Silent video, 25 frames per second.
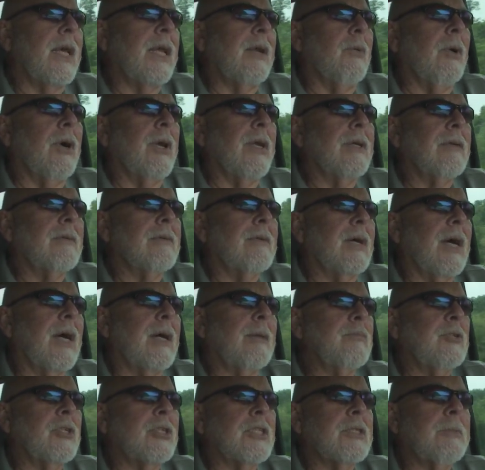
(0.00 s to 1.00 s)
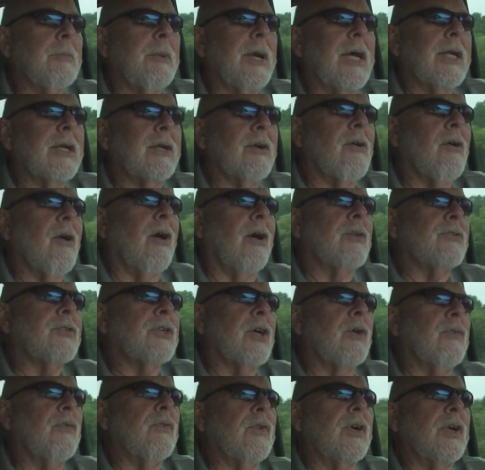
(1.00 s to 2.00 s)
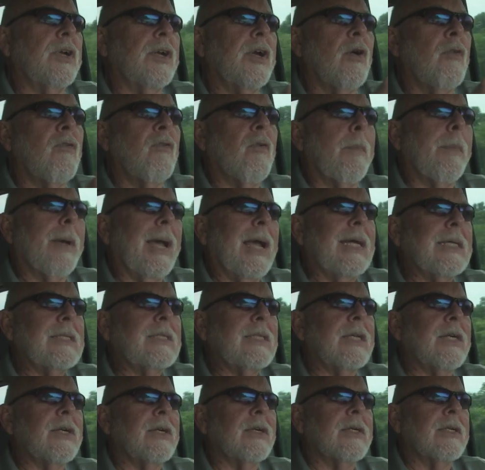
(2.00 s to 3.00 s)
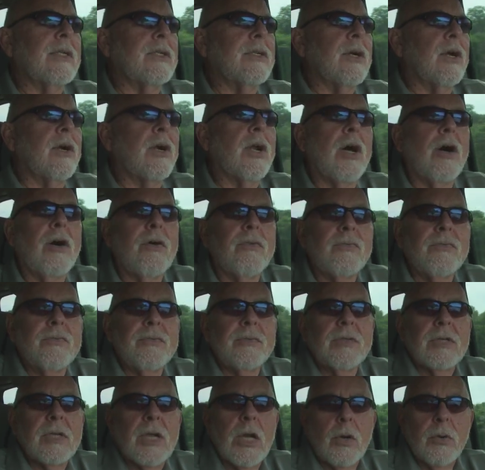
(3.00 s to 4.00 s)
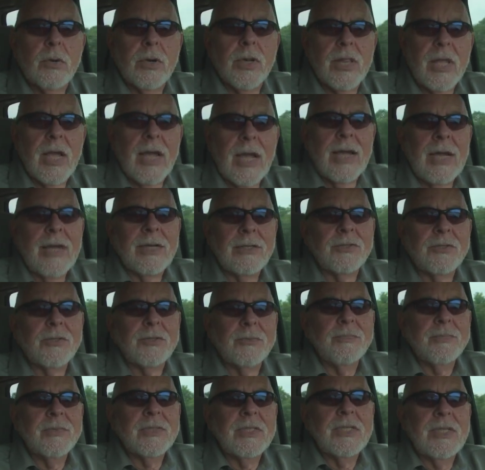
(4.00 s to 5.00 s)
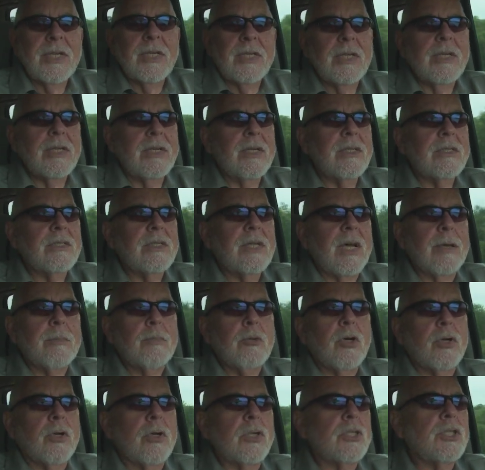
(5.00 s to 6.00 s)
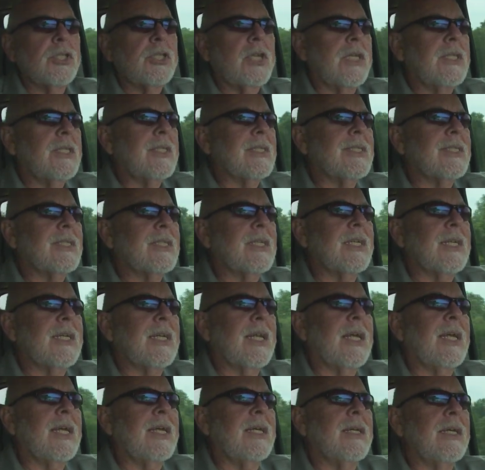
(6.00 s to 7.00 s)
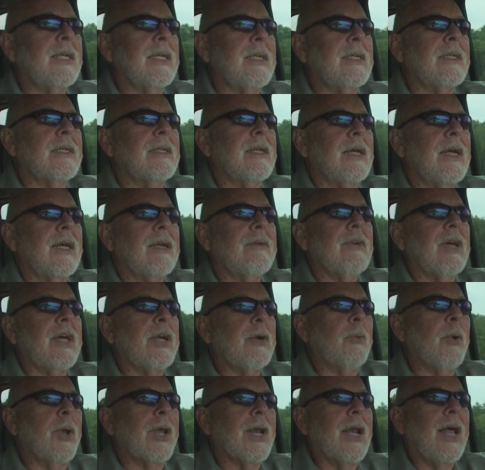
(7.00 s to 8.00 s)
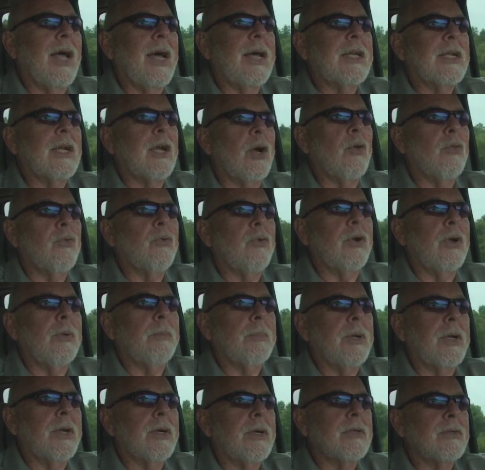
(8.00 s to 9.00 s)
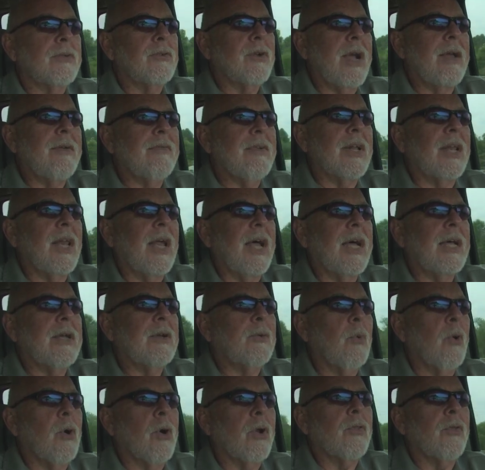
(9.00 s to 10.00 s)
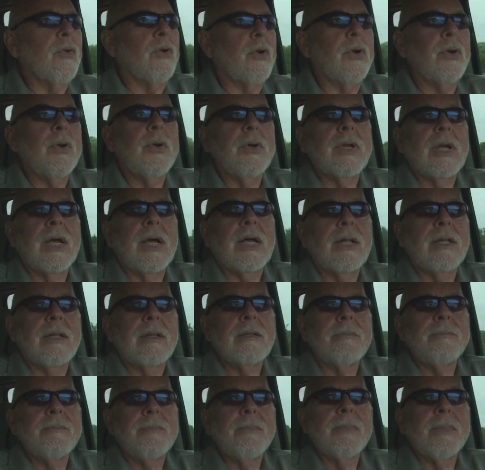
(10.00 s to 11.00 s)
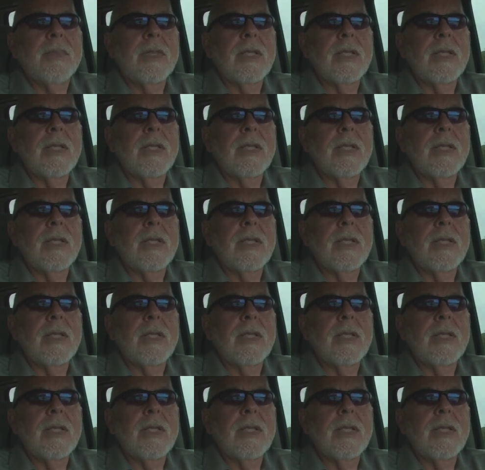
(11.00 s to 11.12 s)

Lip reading: Anyway, I'm just about to cross over an overpass here and turn off to go to the house. So I'm going to shut this thing down, and I've got a red light to go through up here, a traffic light to work through, and I'll